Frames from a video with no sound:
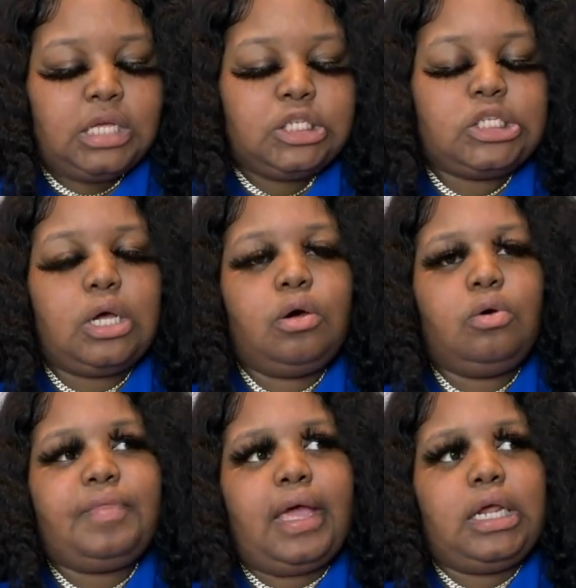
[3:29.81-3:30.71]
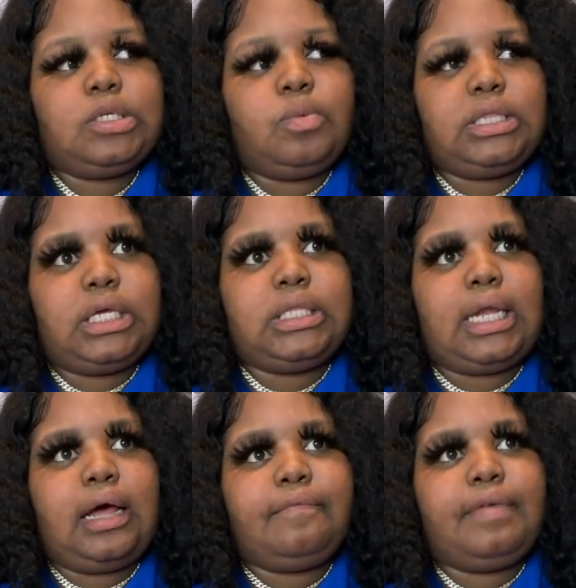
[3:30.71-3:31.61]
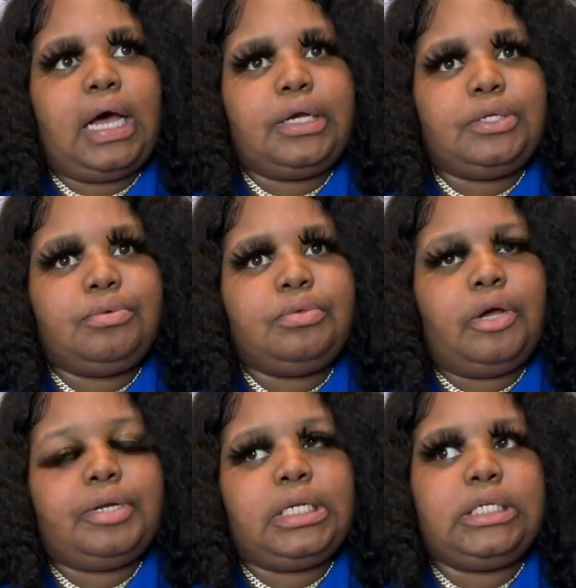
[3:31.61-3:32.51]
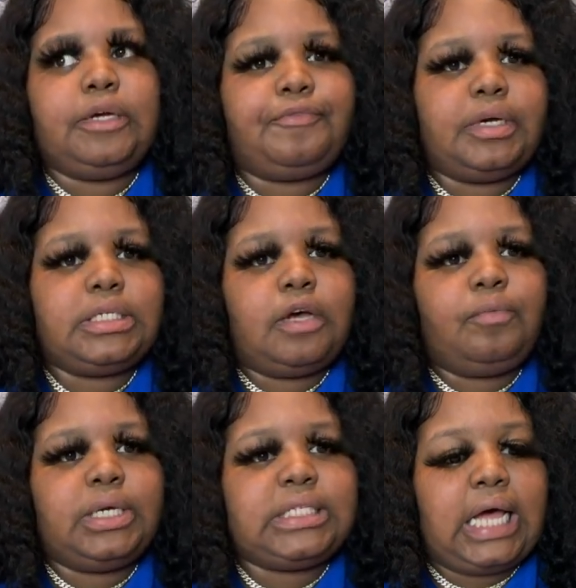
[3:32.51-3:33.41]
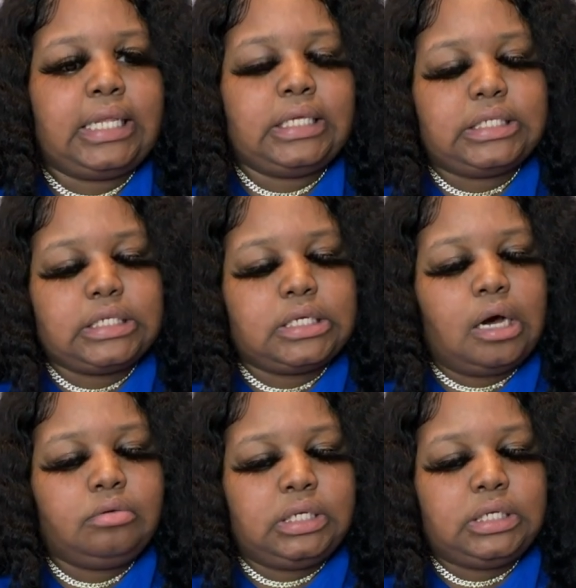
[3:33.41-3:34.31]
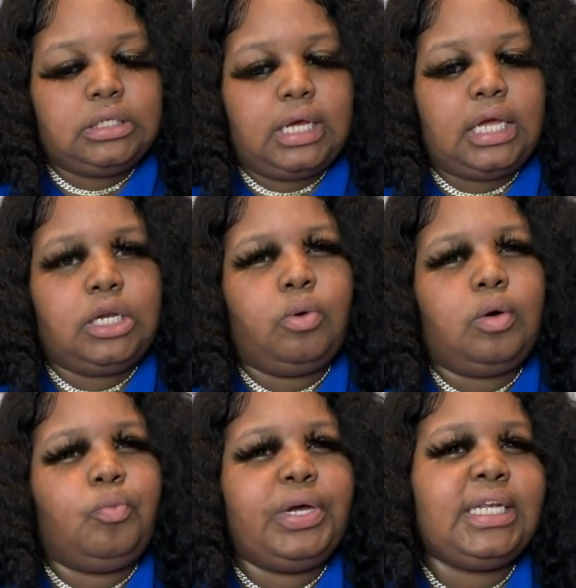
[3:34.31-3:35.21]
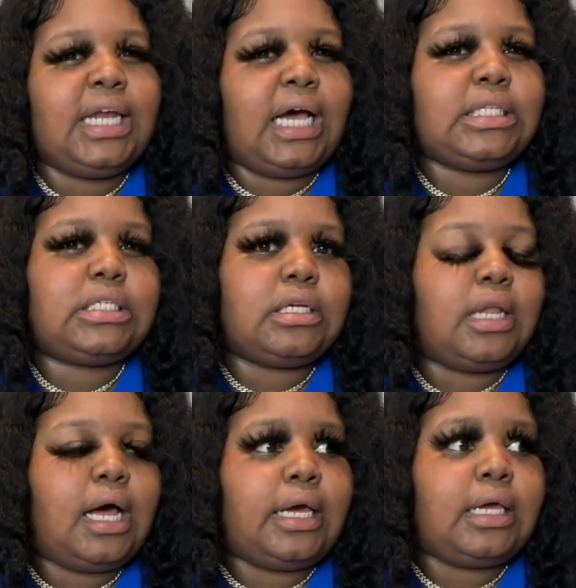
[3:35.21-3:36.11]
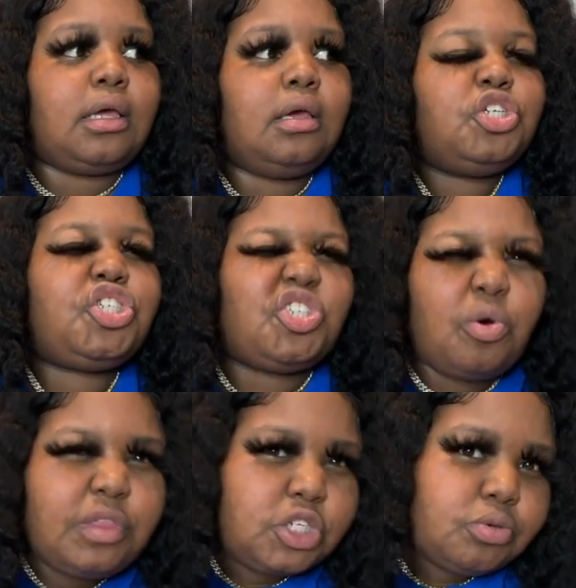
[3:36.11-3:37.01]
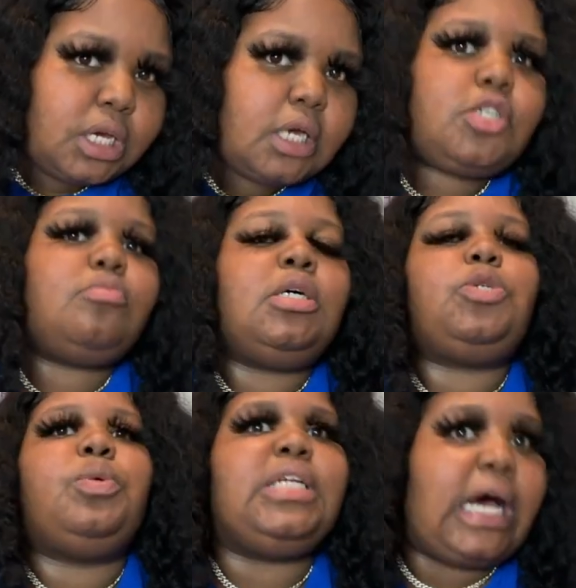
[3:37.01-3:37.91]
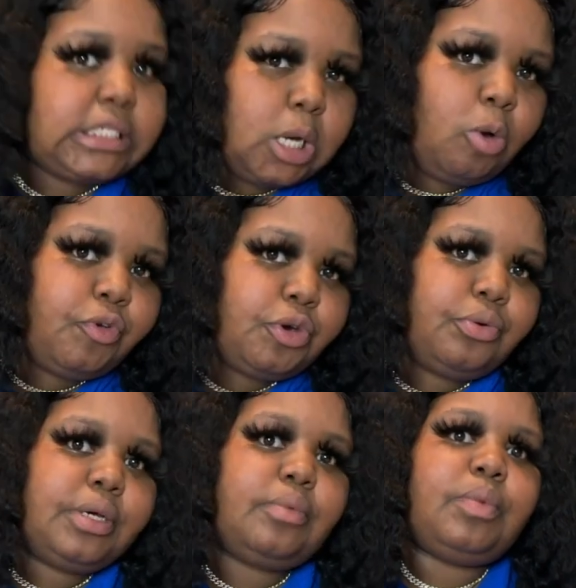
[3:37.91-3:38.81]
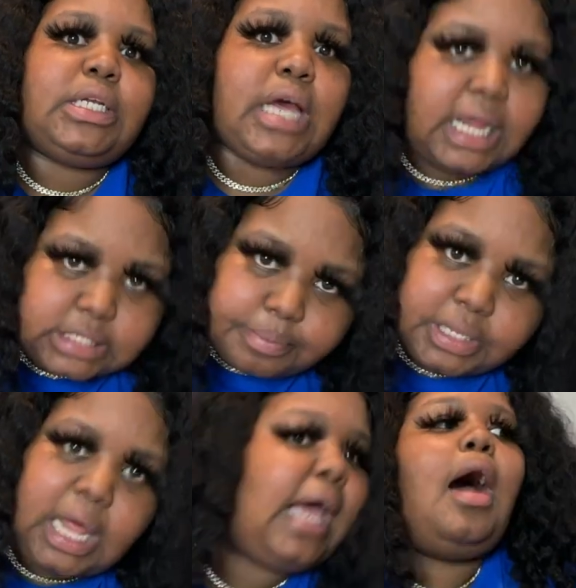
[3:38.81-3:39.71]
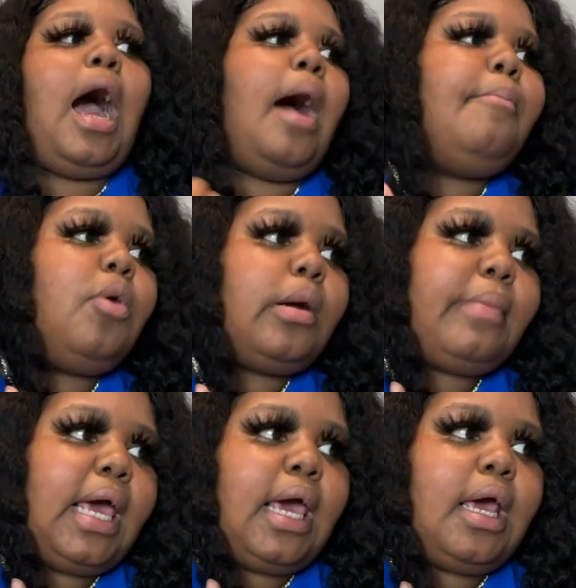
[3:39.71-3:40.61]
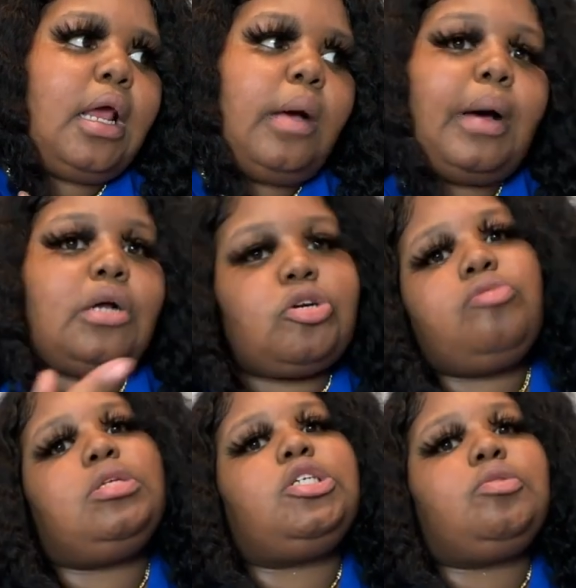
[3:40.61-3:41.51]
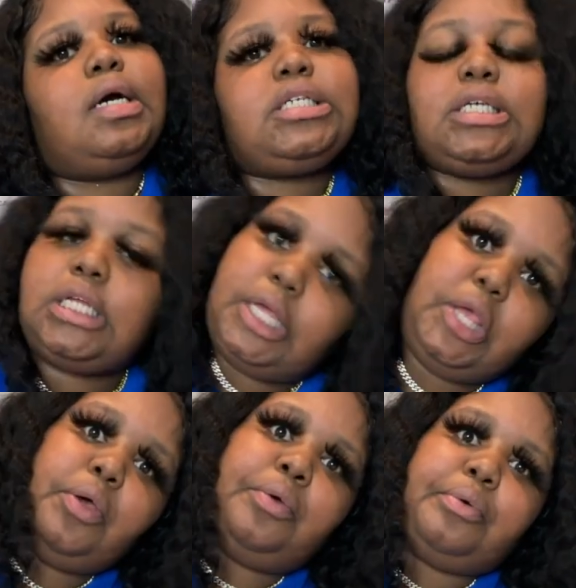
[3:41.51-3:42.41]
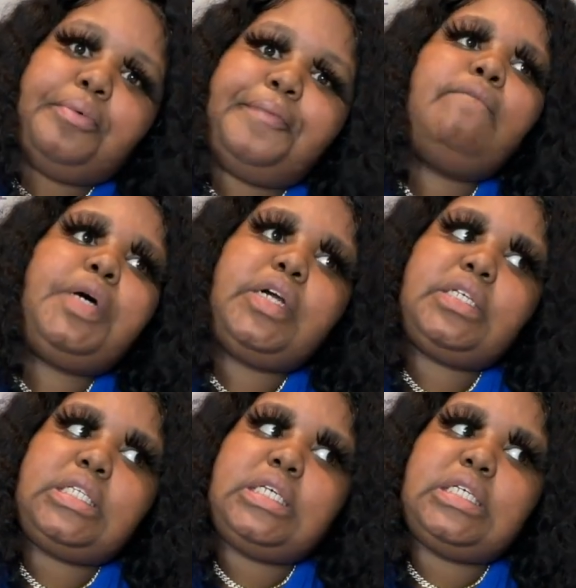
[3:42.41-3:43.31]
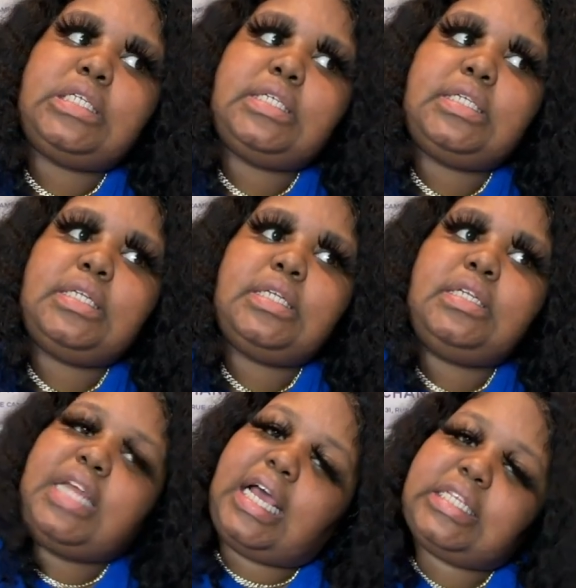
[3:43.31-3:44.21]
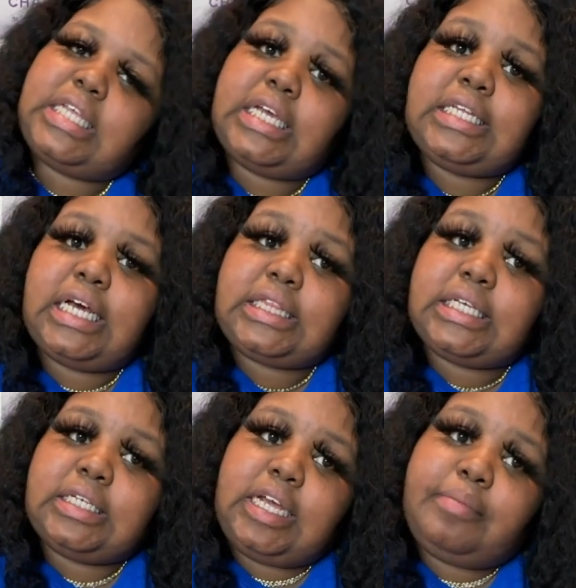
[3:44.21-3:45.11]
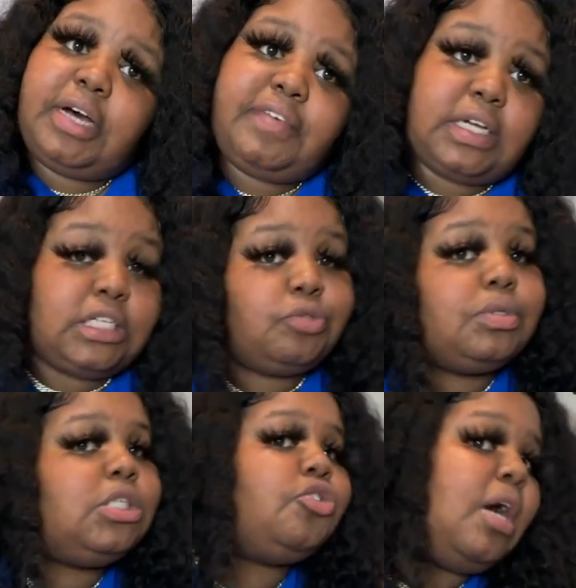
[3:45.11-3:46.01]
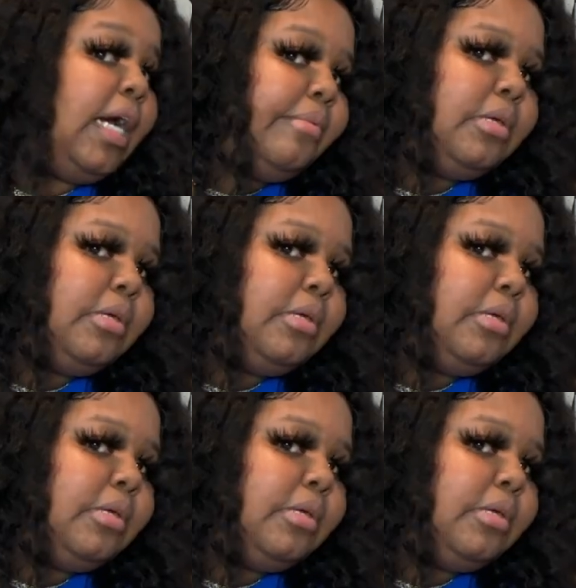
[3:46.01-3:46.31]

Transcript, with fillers: So that is one thing that I value, learning the difference of when silence is golden and knowing when not to like show that you care too much, when not to overdo it, when not to be like, I'm more mad about your situation than you versus not saying nothing and motherfuckers is really trying